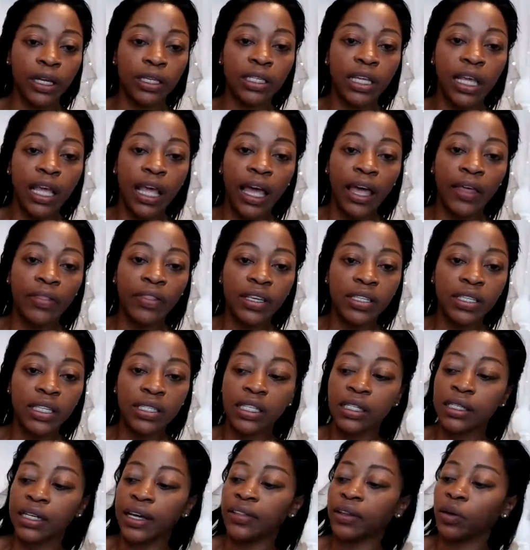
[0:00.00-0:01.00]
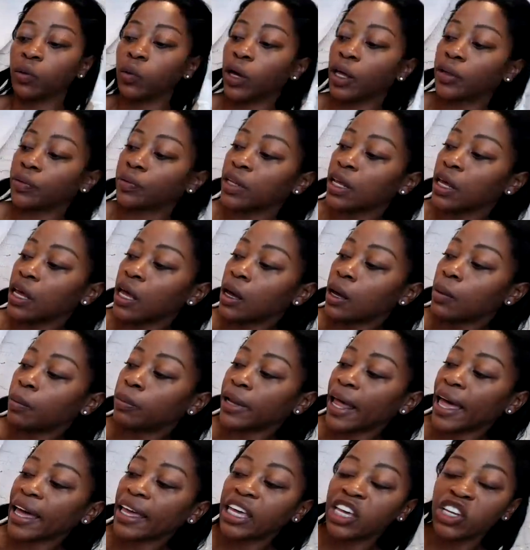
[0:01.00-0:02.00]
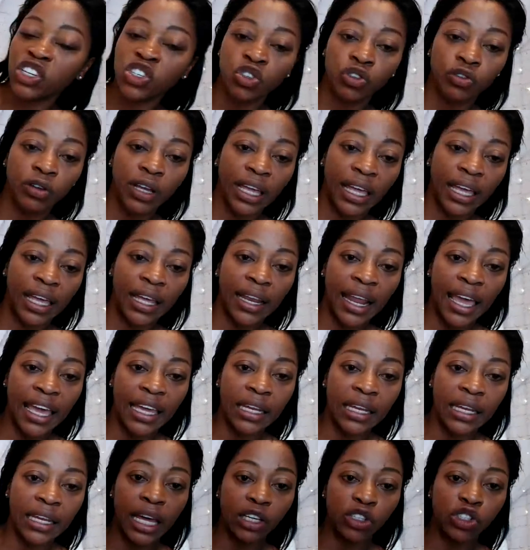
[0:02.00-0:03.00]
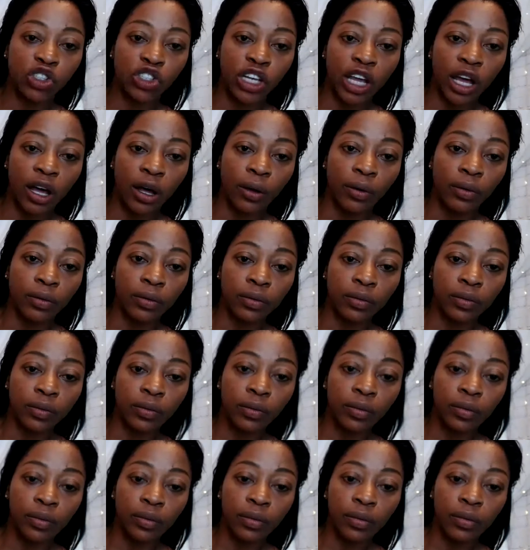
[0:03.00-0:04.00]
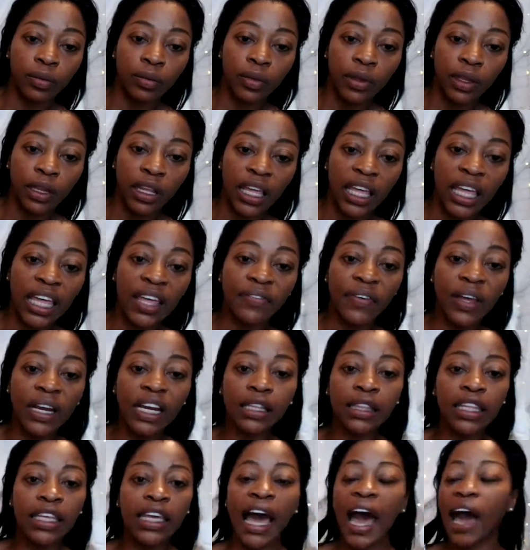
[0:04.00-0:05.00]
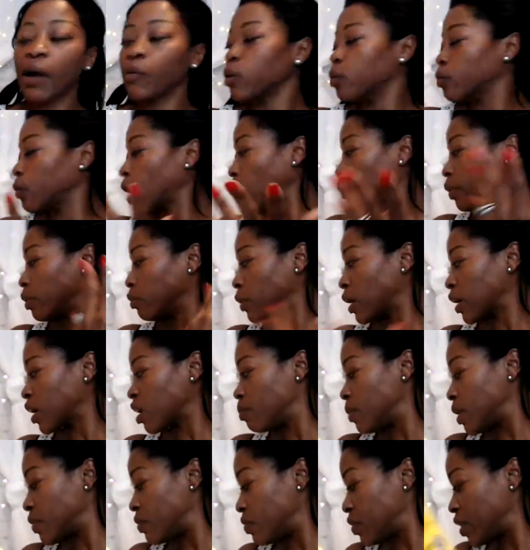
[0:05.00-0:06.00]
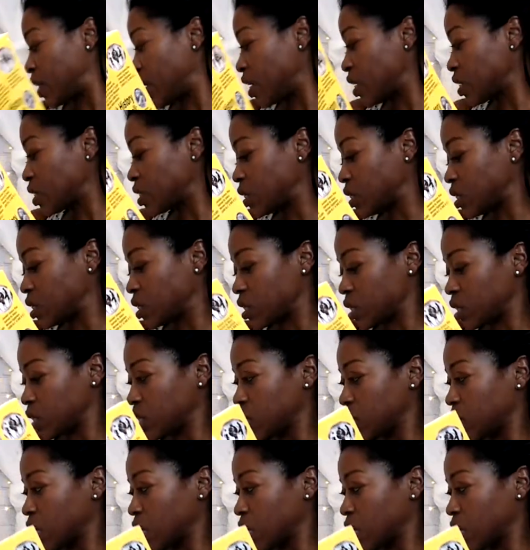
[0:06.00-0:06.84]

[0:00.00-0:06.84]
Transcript: books. And this is another one, Black History in a Nutshell. If anything, I would probably recommend this